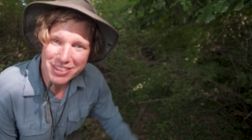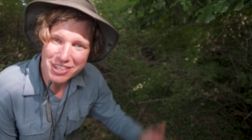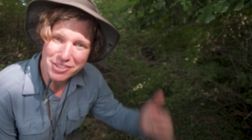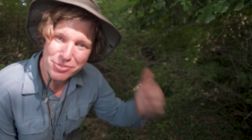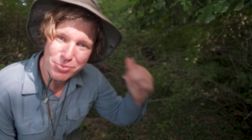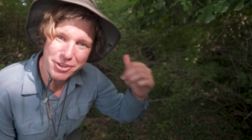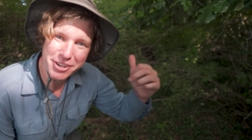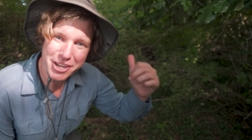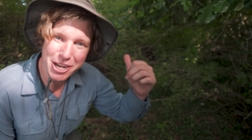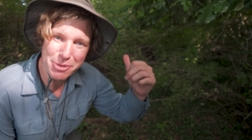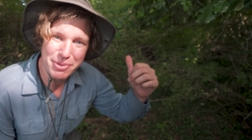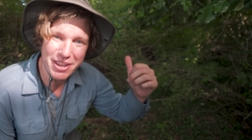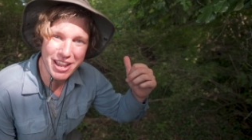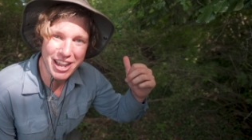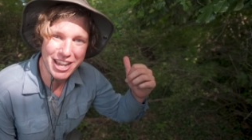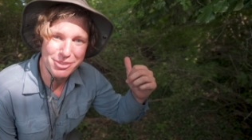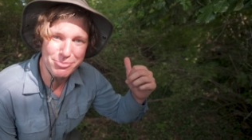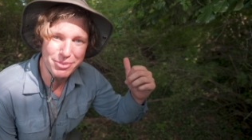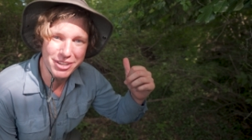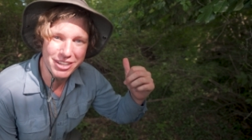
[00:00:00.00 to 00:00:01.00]
like this one here
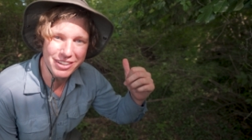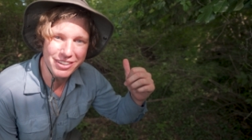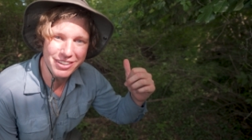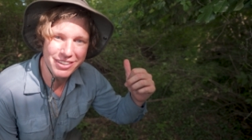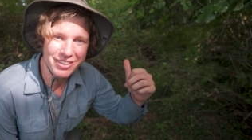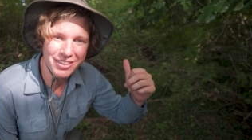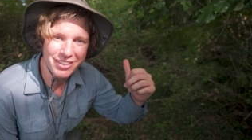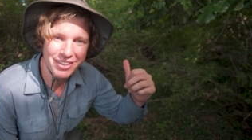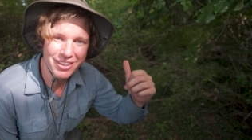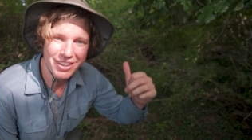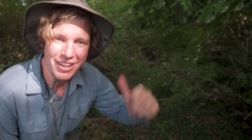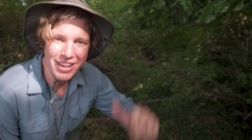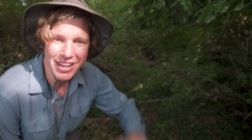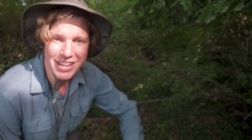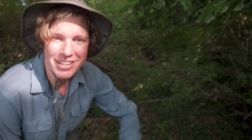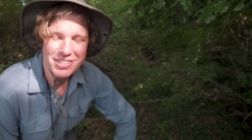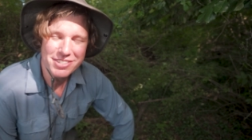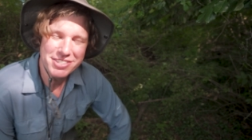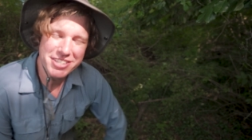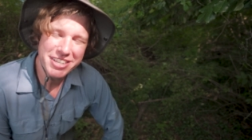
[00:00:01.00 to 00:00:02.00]
behind me.
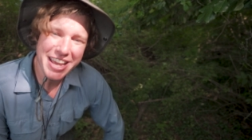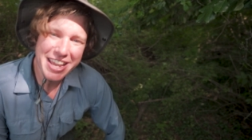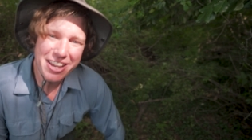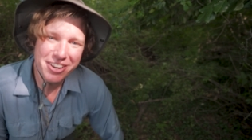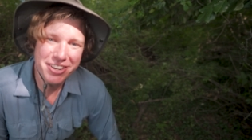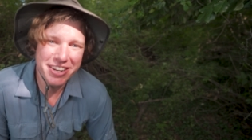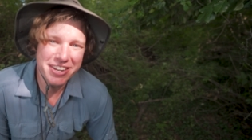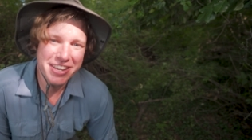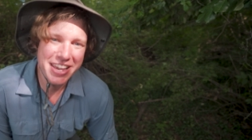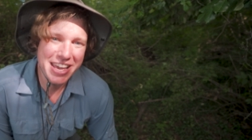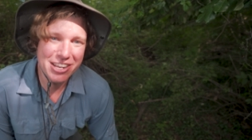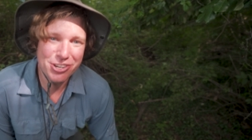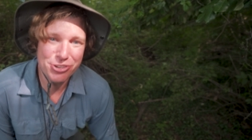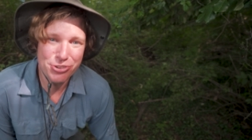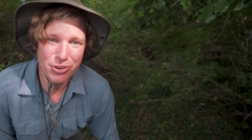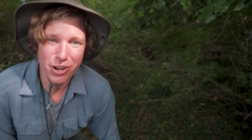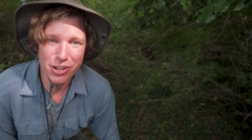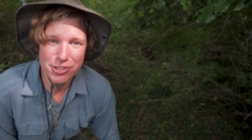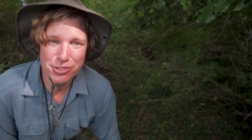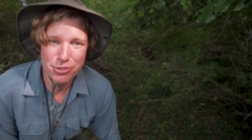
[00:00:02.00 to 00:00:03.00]
So today on Indiana
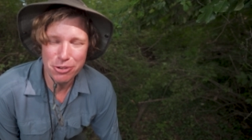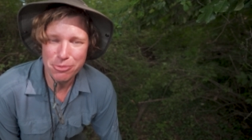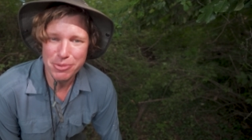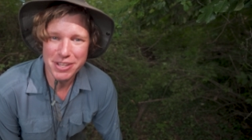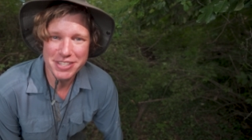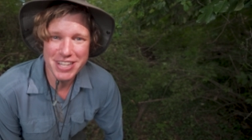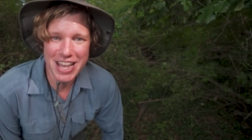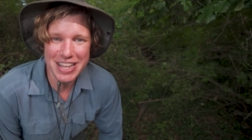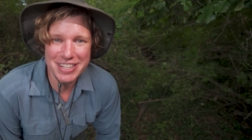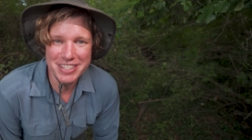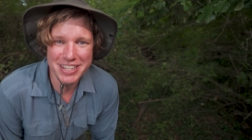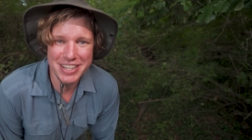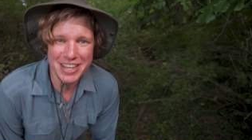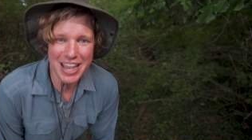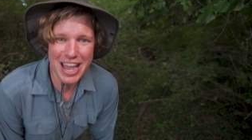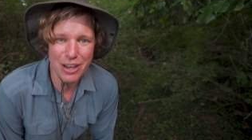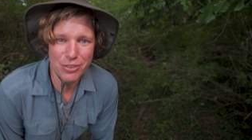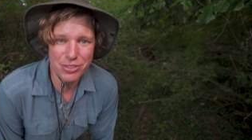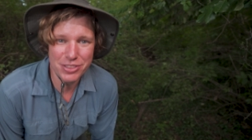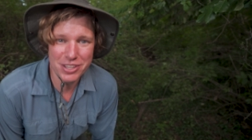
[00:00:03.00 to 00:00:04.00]
Drones, we're going to be
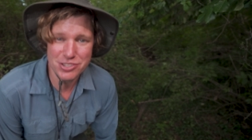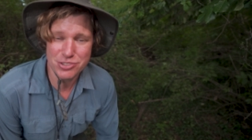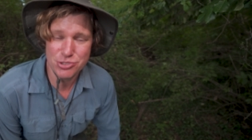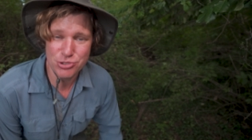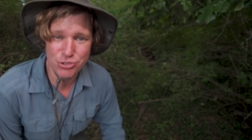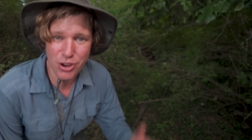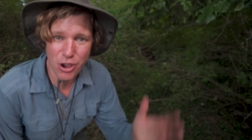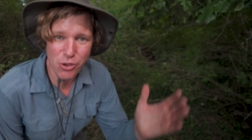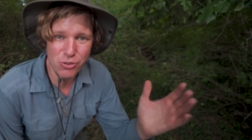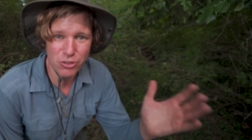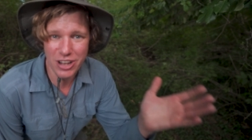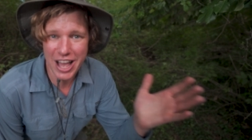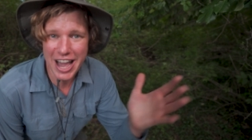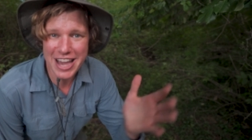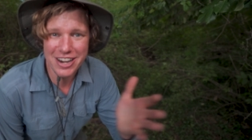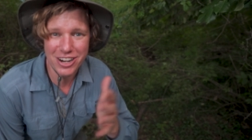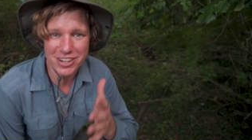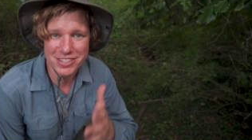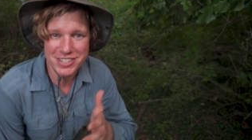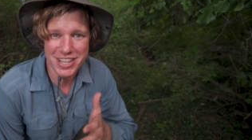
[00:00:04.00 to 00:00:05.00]
testing out this drone
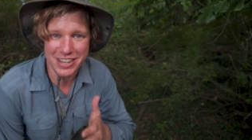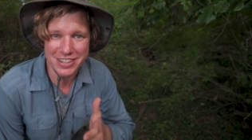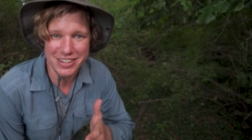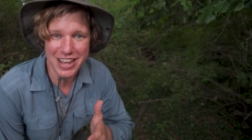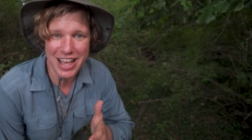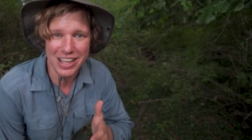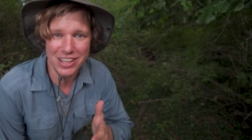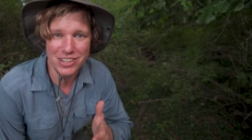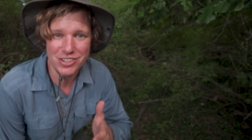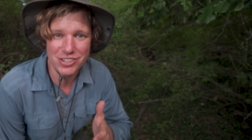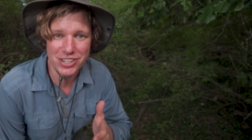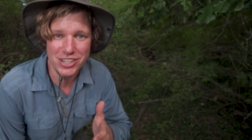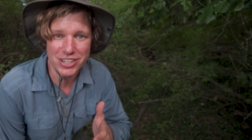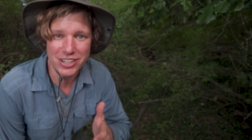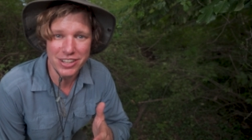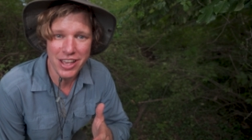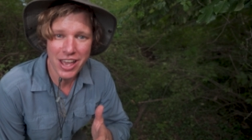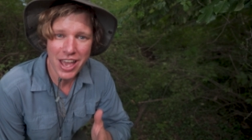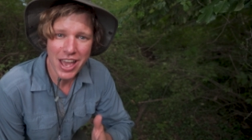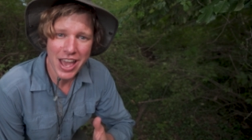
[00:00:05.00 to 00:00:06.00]
LiDAR
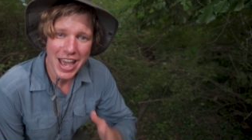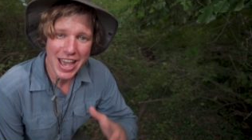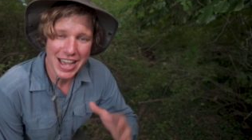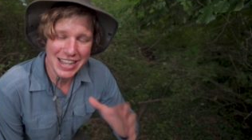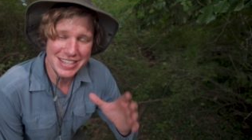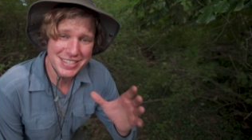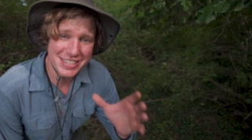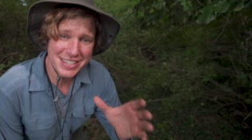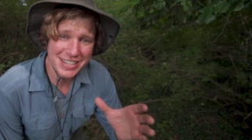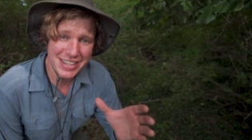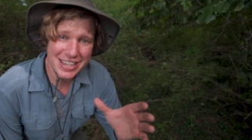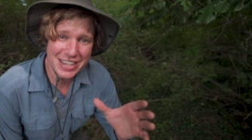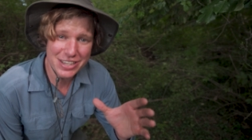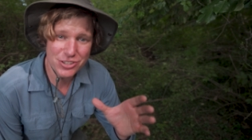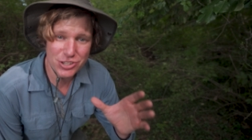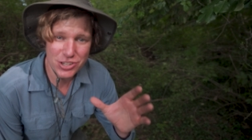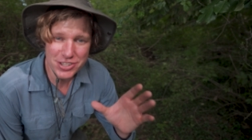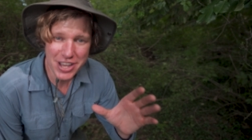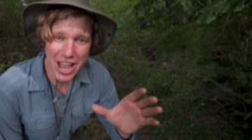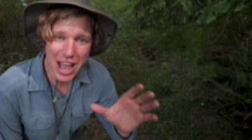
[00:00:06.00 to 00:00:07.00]
technology and
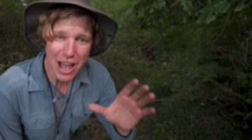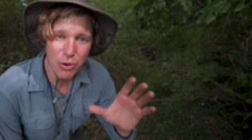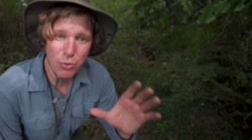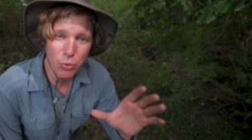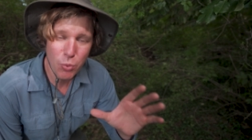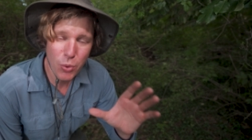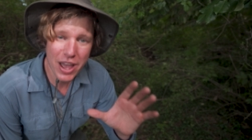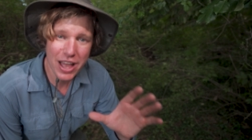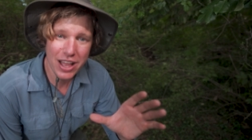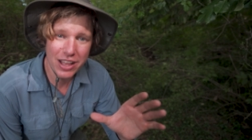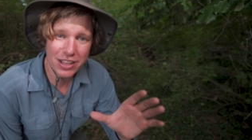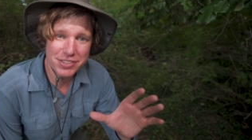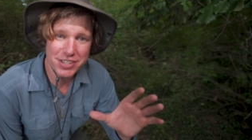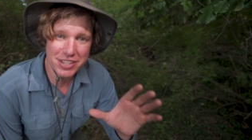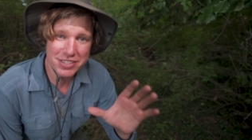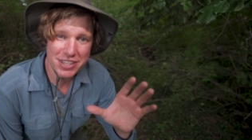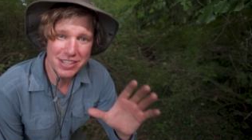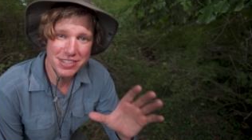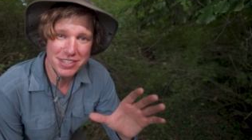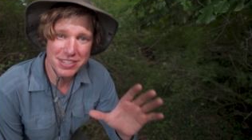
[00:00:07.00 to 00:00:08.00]
seeing just how well
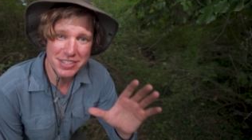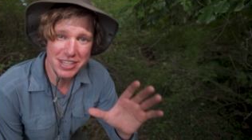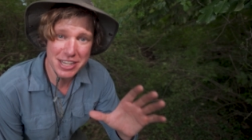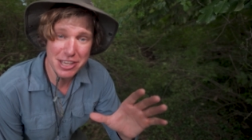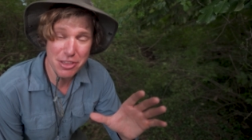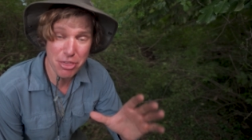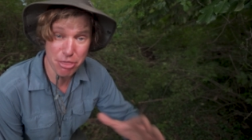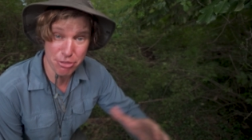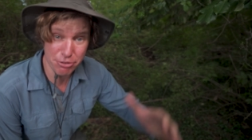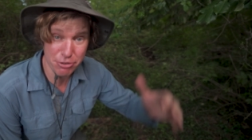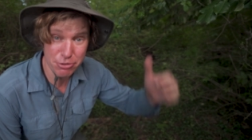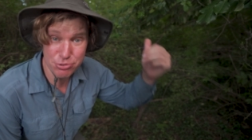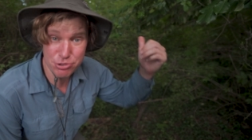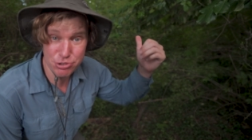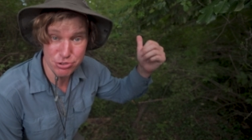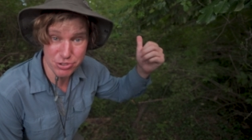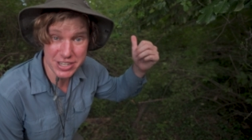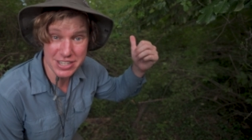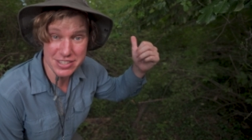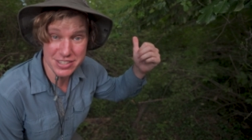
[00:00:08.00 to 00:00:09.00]
does it see through
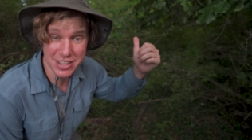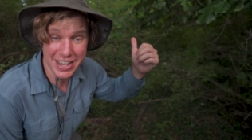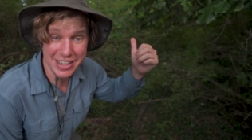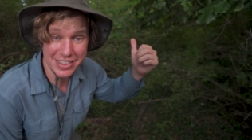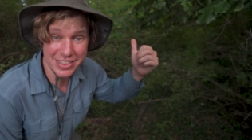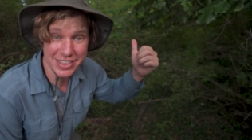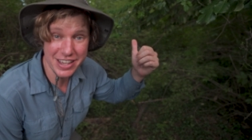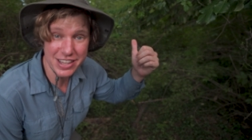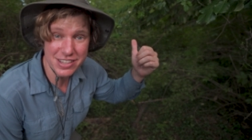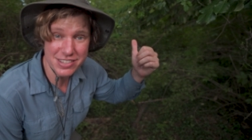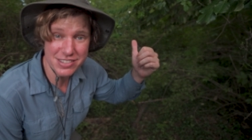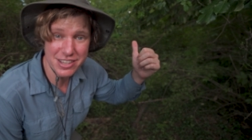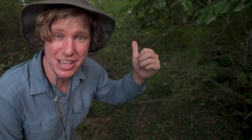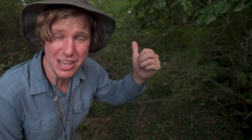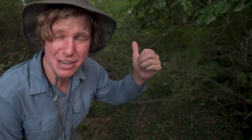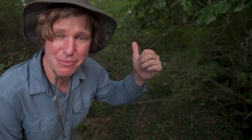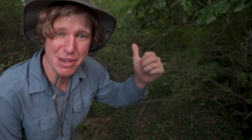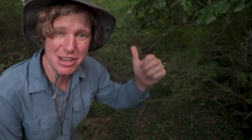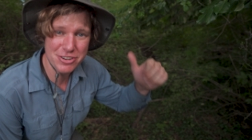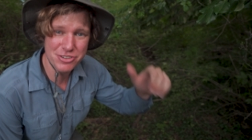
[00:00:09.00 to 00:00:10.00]
trees like this
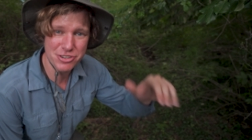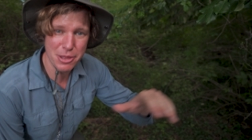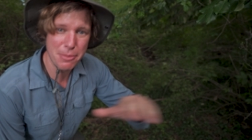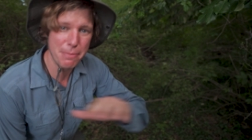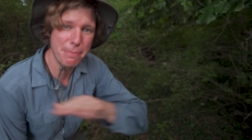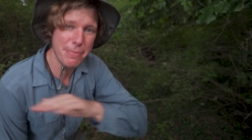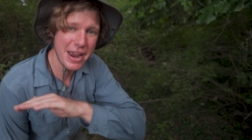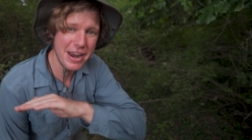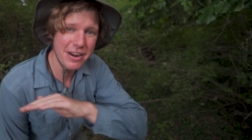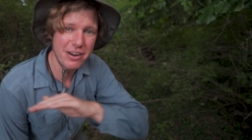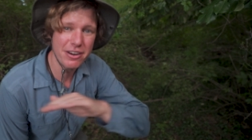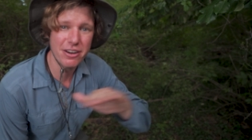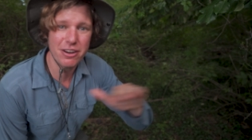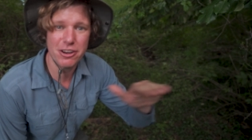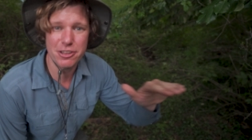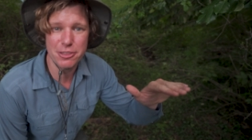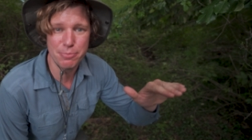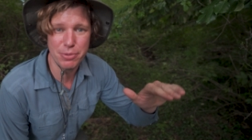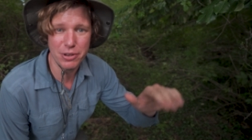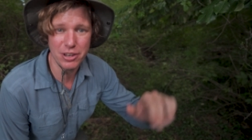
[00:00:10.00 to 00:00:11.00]
and measure the bare
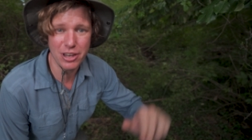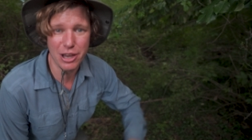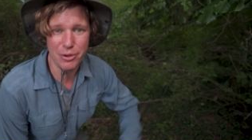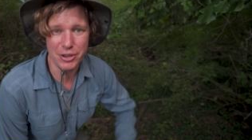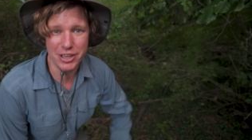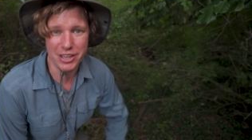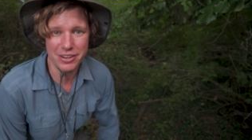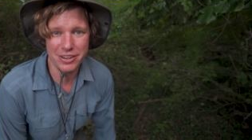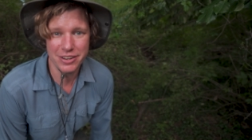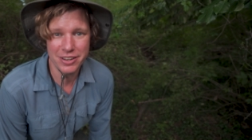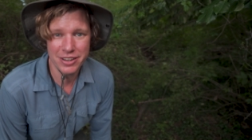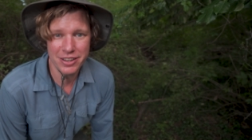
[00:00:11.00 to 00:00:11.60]
earth below it.